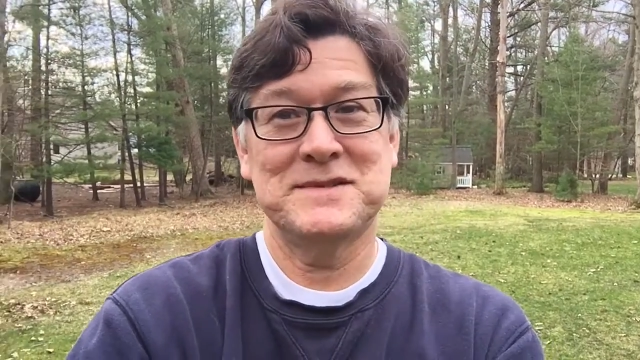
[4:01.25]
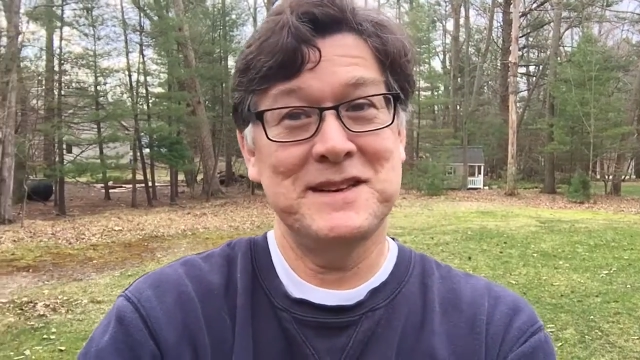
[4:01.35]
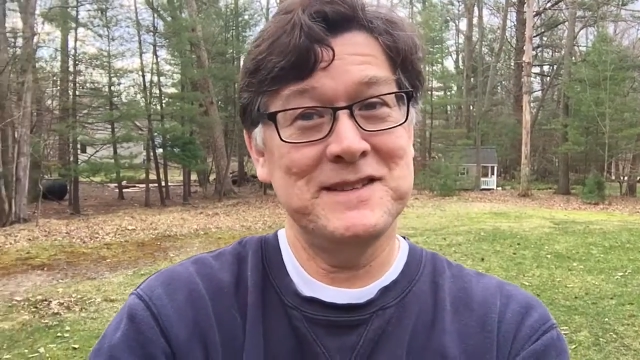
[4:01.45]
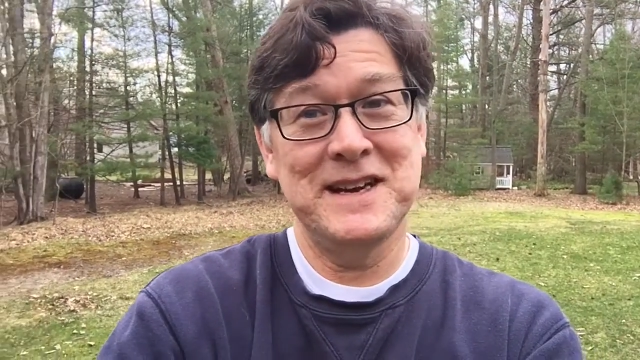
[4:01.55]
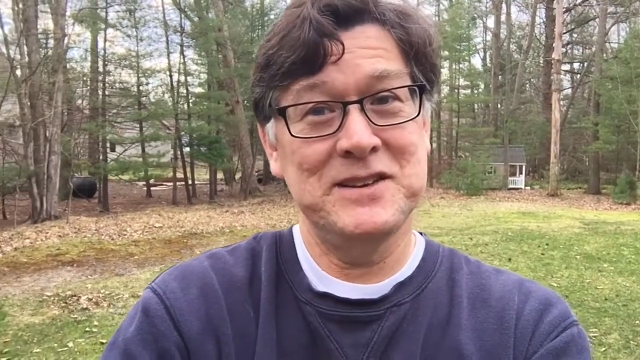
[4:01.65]
It's
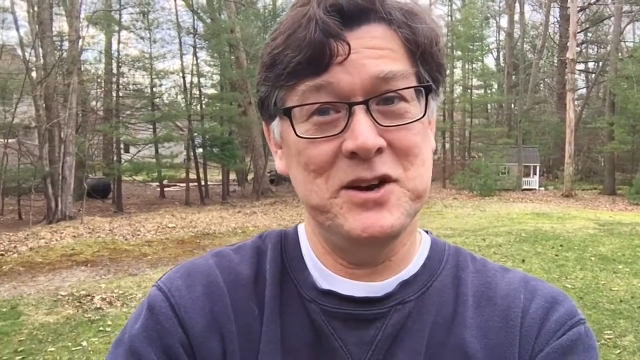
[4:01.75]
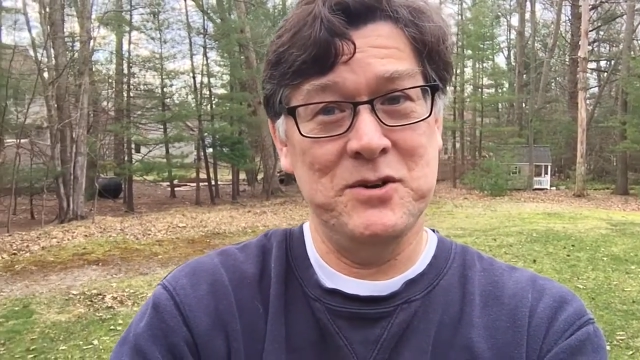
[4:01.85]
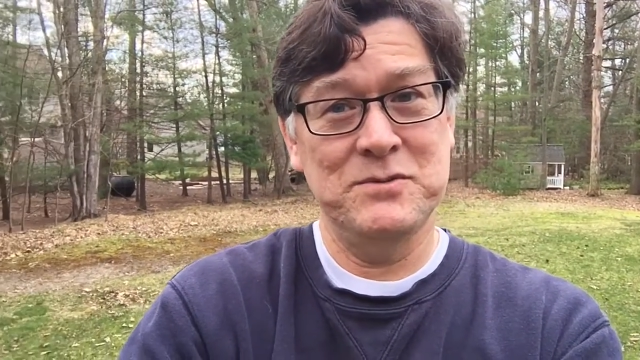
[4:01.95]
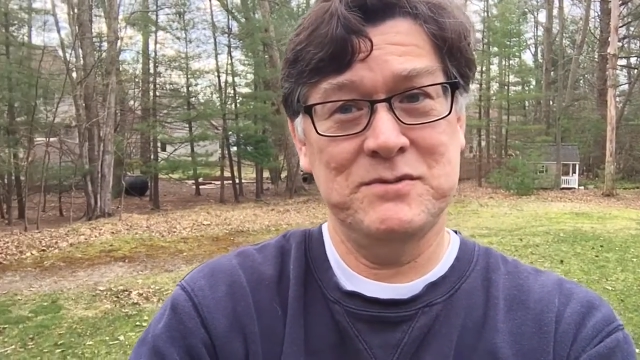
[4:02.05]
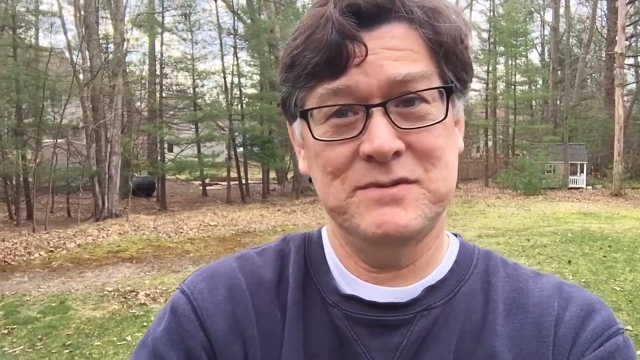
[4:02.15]
not that I
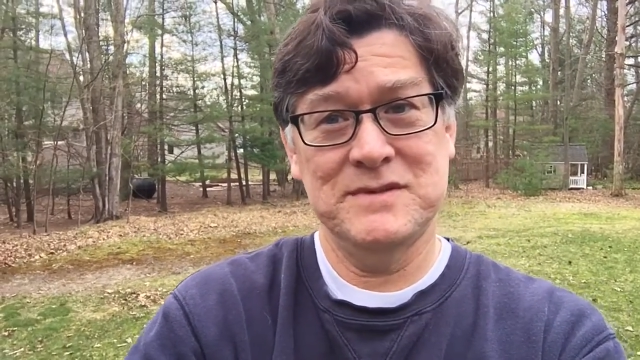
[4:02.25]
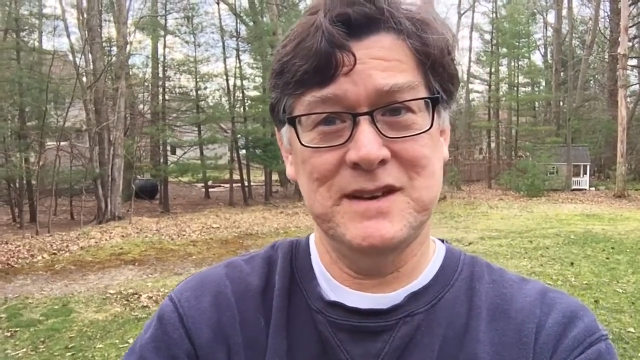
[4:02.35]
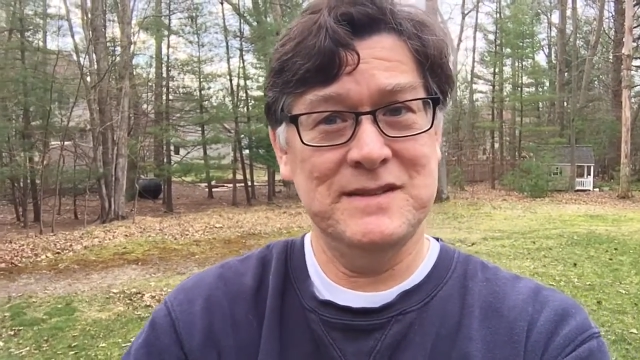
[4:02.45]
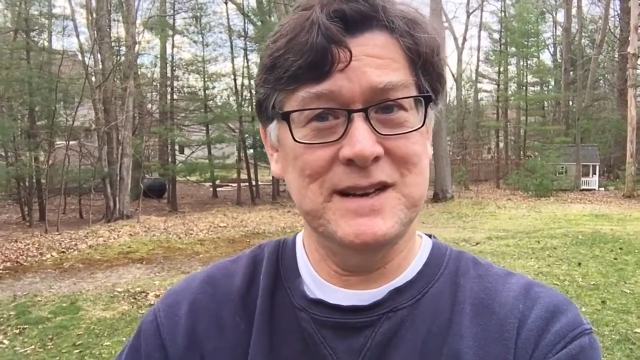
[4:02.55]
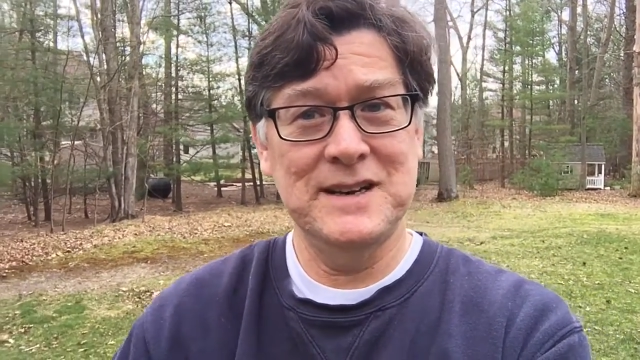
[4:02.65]
don't. It's
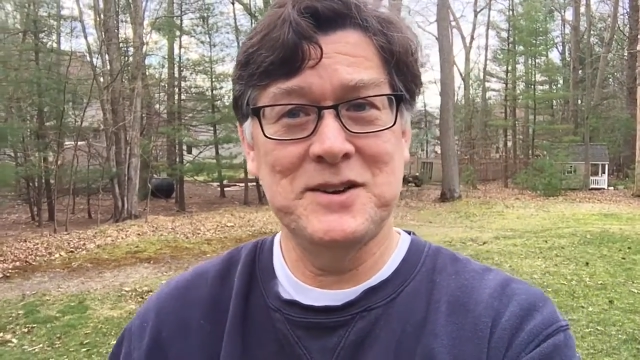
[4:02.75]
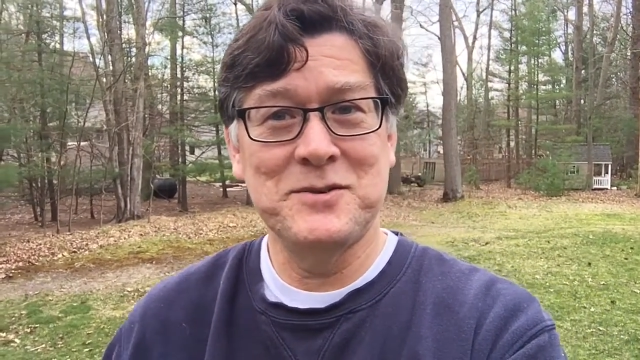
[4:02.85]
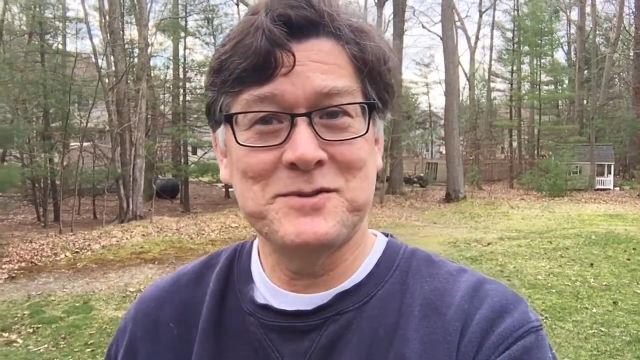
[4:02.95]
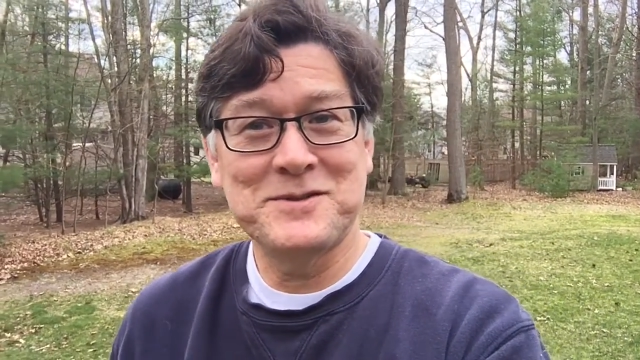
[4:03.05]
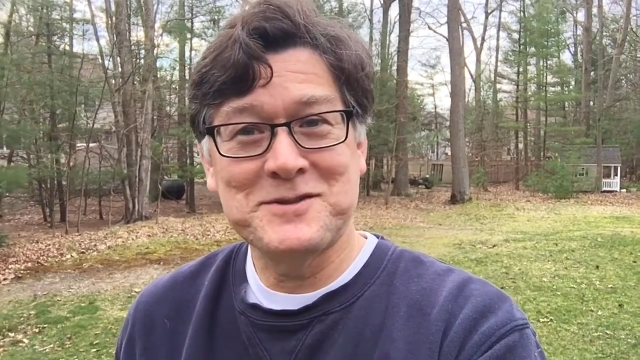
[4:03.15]
not that I
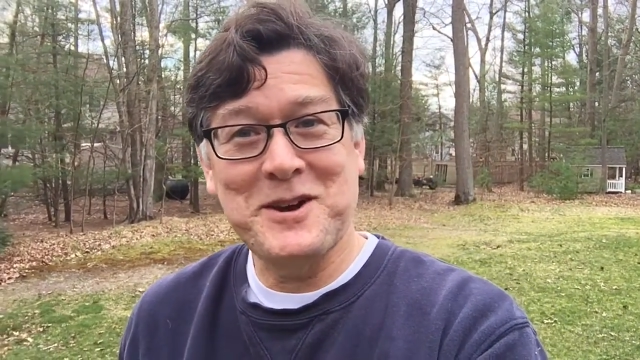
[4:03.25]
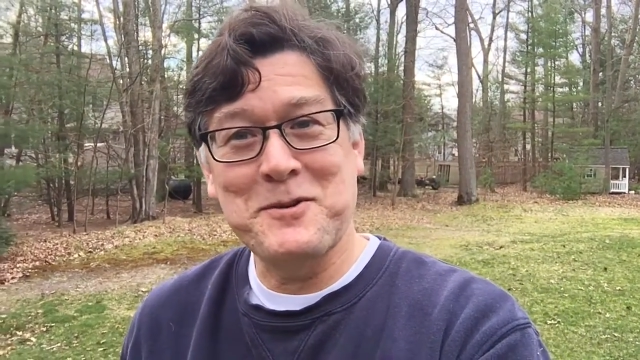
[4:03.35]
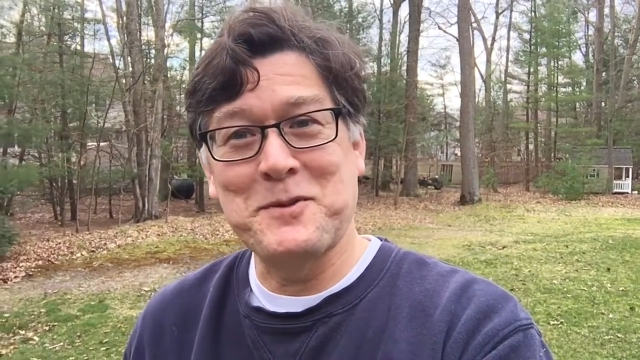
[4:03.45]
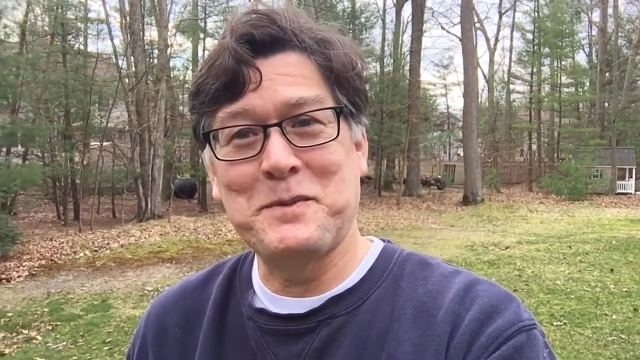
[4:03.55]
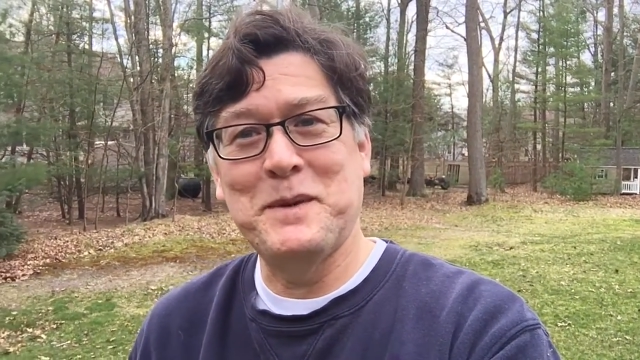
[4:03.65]
don't talk
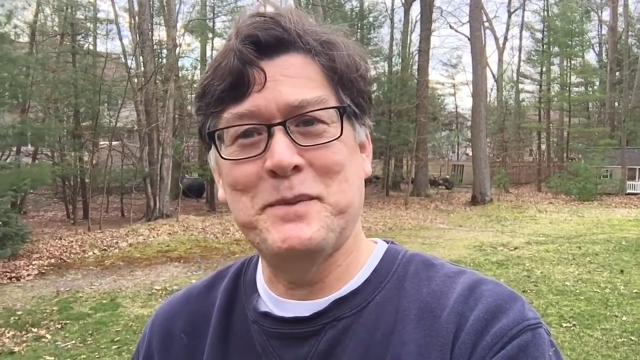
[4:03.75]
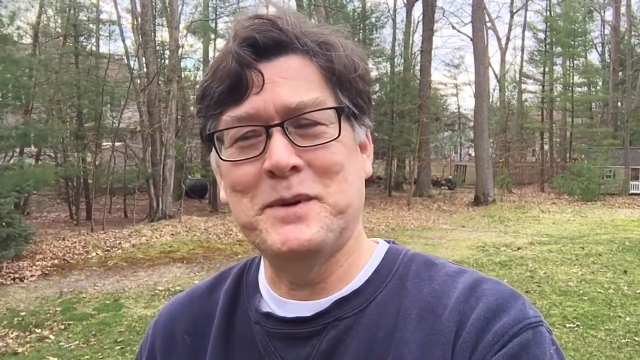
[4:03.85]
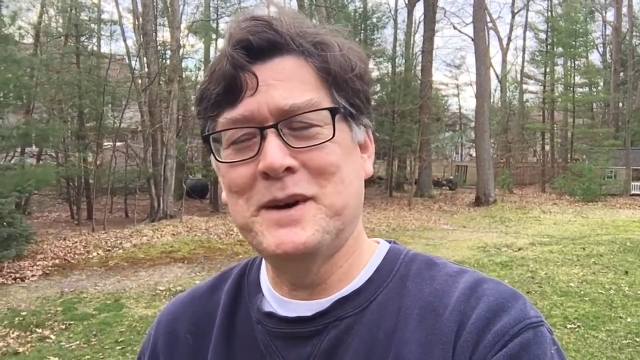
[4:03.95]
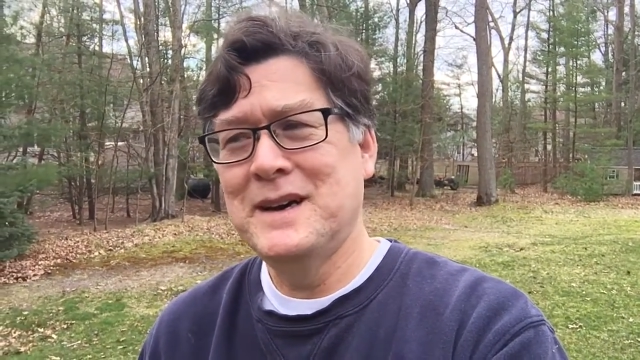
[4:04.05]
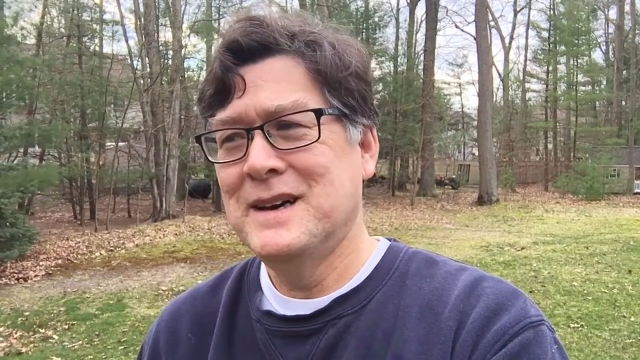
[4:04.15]
with people.